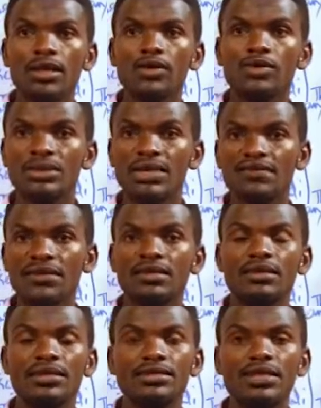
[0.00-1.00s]

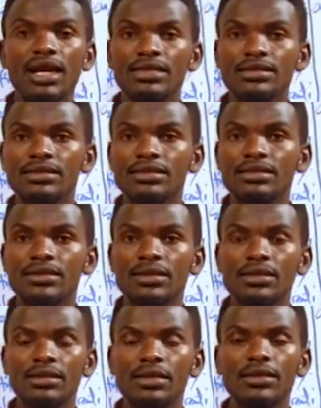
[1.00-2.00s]
conceiving the child,
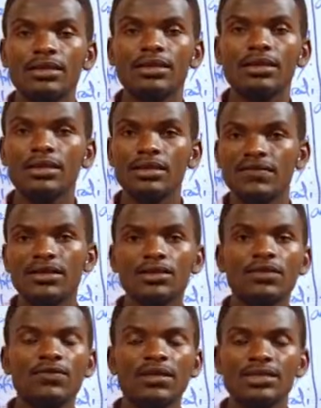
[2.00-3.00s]
the
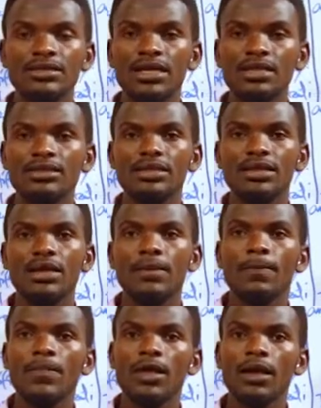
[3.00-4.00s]
delivering of the child,
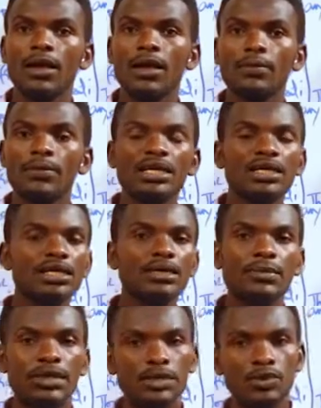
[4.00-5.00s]
the
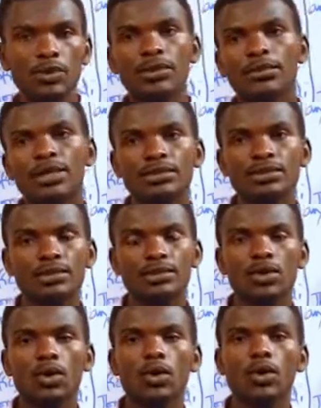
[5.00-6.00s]
many women
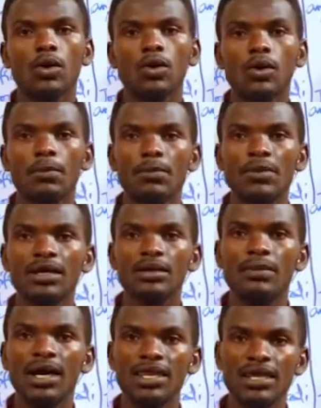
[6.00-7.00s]
or many
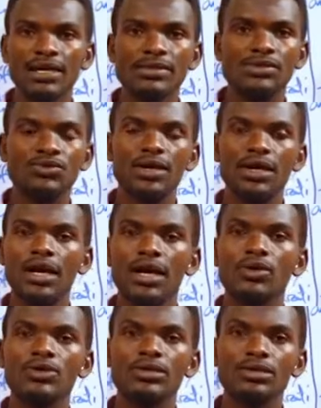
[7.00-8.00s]
mothers were
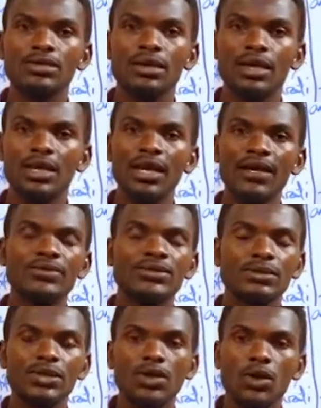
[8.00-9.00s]
lost in their
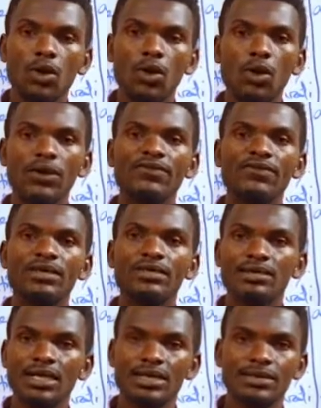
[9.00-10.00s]
lives, or even
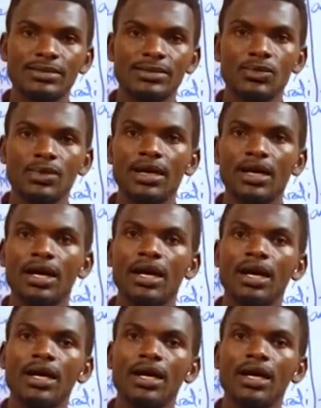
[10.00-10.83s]
childs were